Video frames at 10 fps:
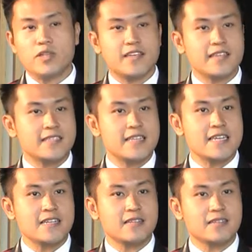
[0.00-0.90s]
we
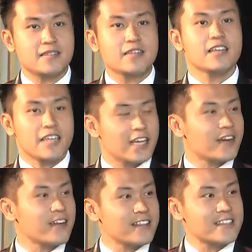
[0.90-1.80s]
succeed
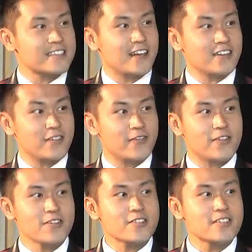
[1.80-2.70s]
here in this country
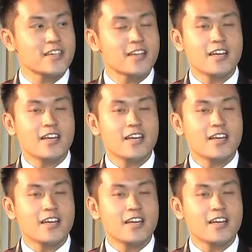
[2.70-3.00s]
first.